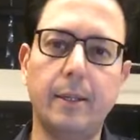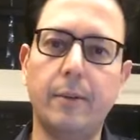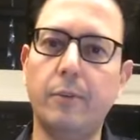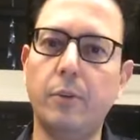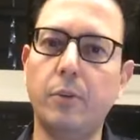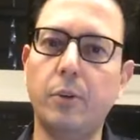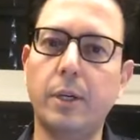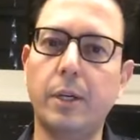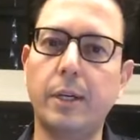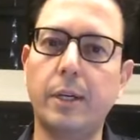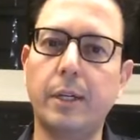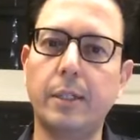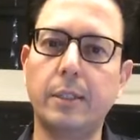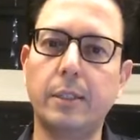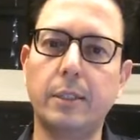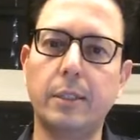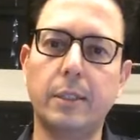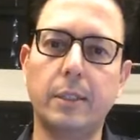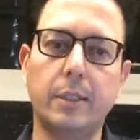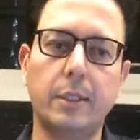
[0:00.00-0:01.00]
even to conduct
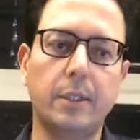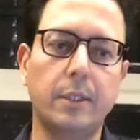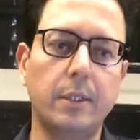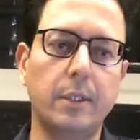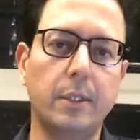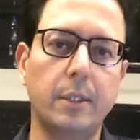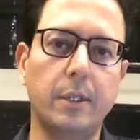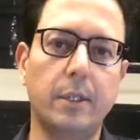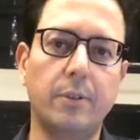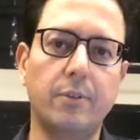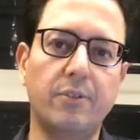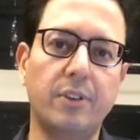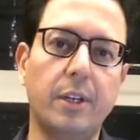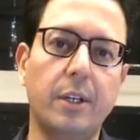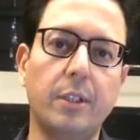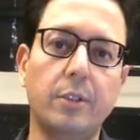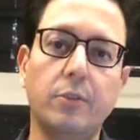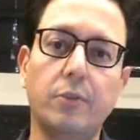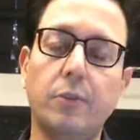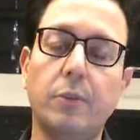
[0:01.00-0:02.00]
certain uh,
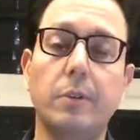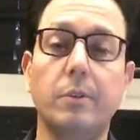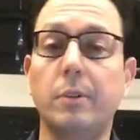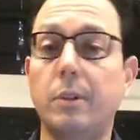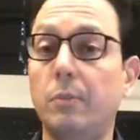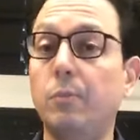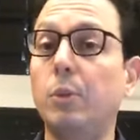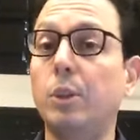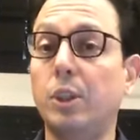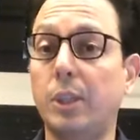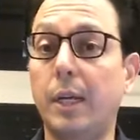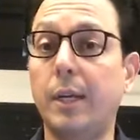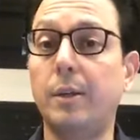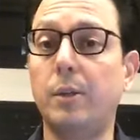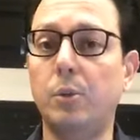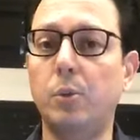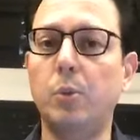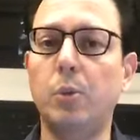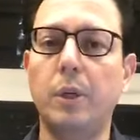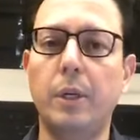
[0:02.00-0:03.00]
trainings, uh, which I
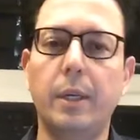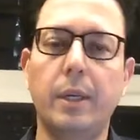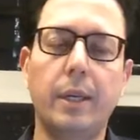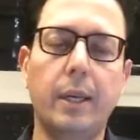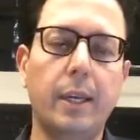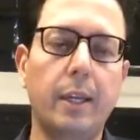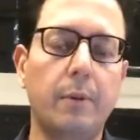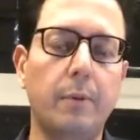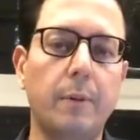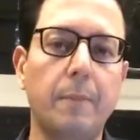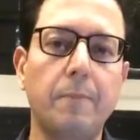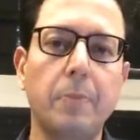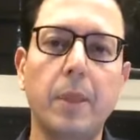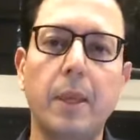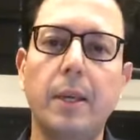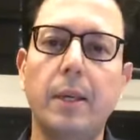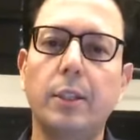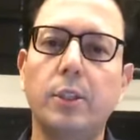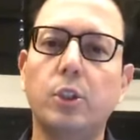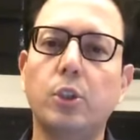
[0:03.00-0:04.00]
do anyway.
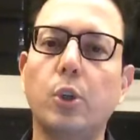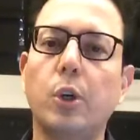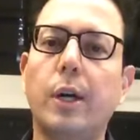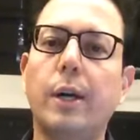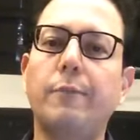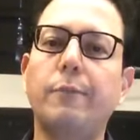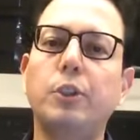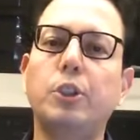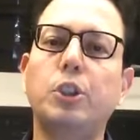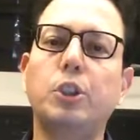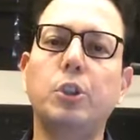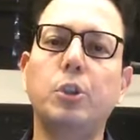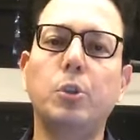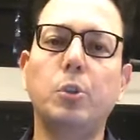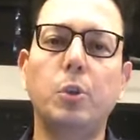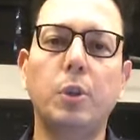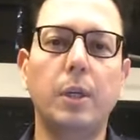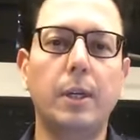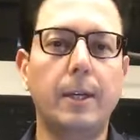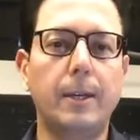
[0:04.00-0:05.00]
So I wish
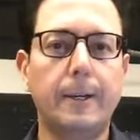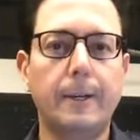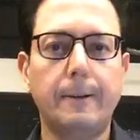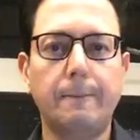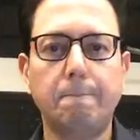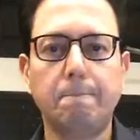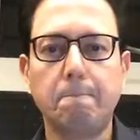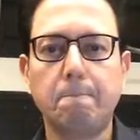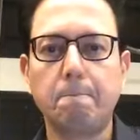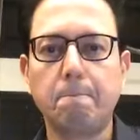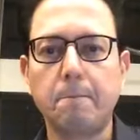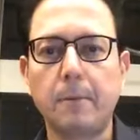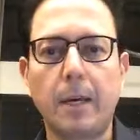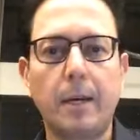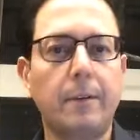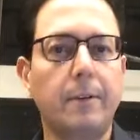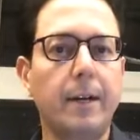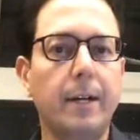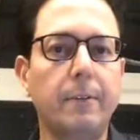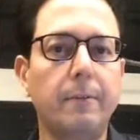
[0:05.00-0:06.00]
you uh, a
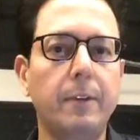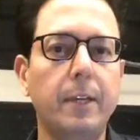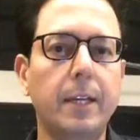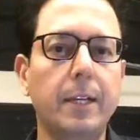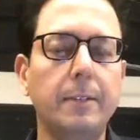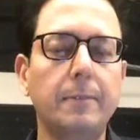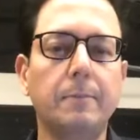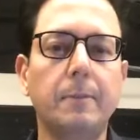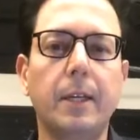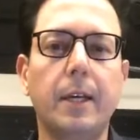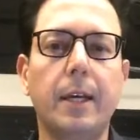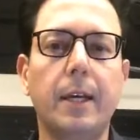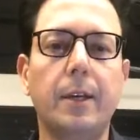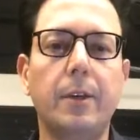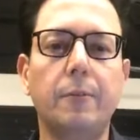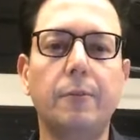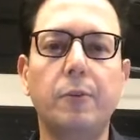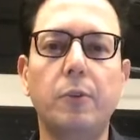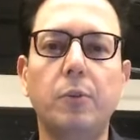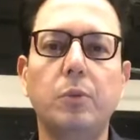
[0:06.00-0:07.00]
great weekend ahead
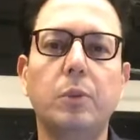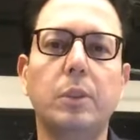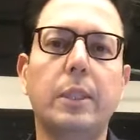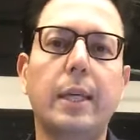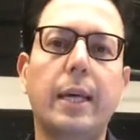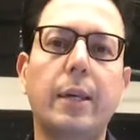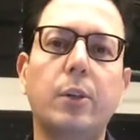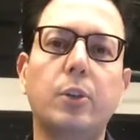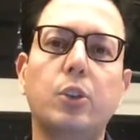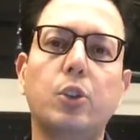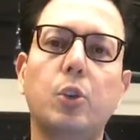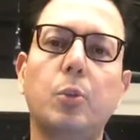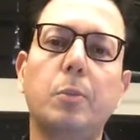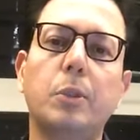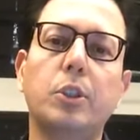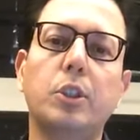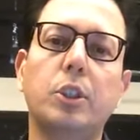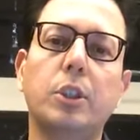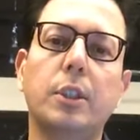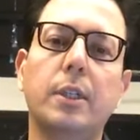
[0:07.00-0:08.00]
of you. Thank you so
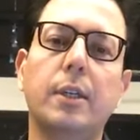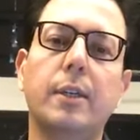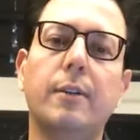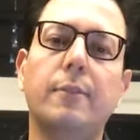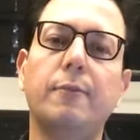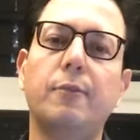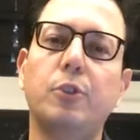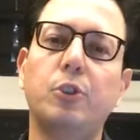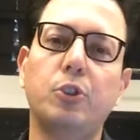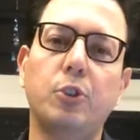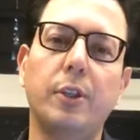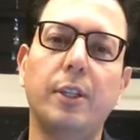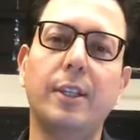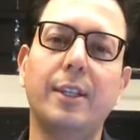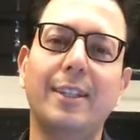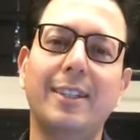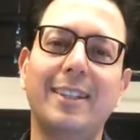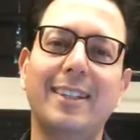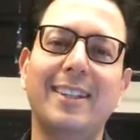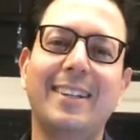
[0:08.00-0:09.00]
much uh, for
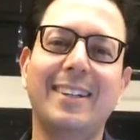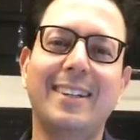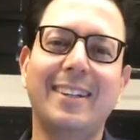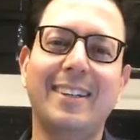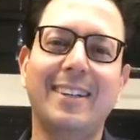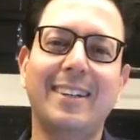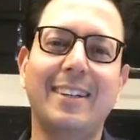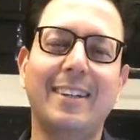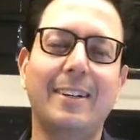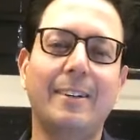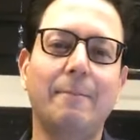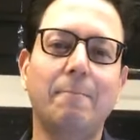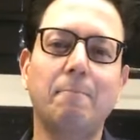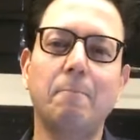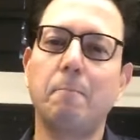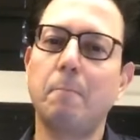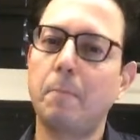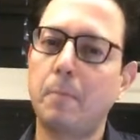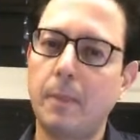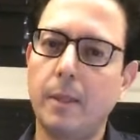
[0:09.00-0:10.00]
joining.
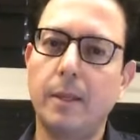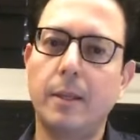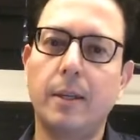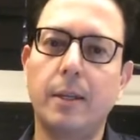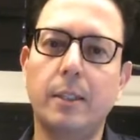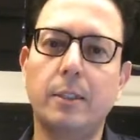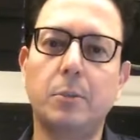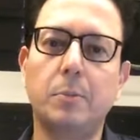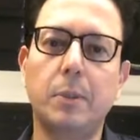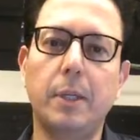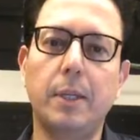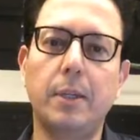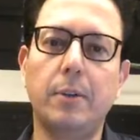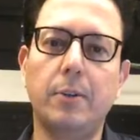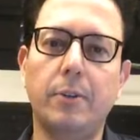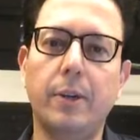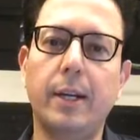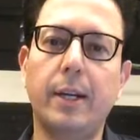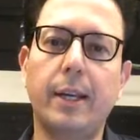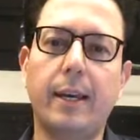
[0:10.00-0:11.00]
it's been
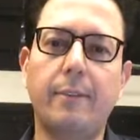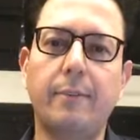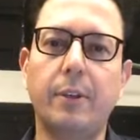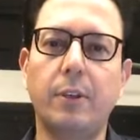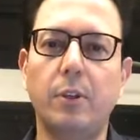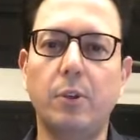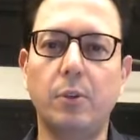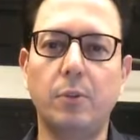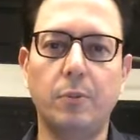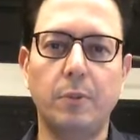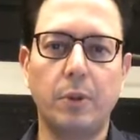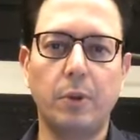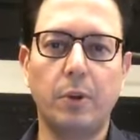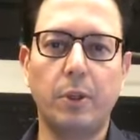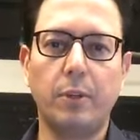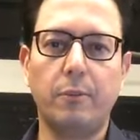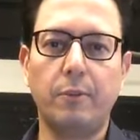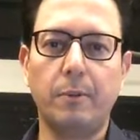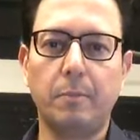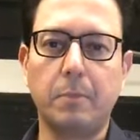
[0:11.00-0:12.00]
great having you on
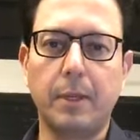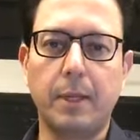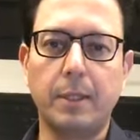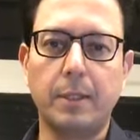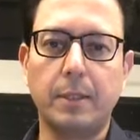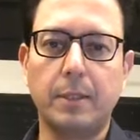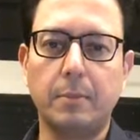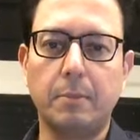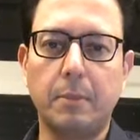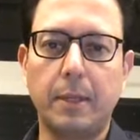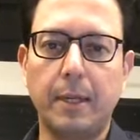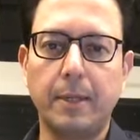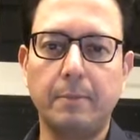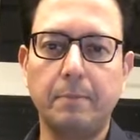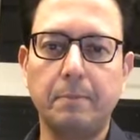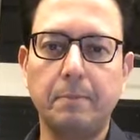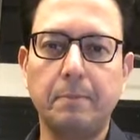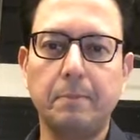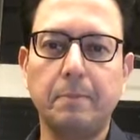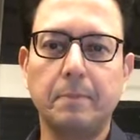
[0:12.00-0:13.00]
the webcast. Bye.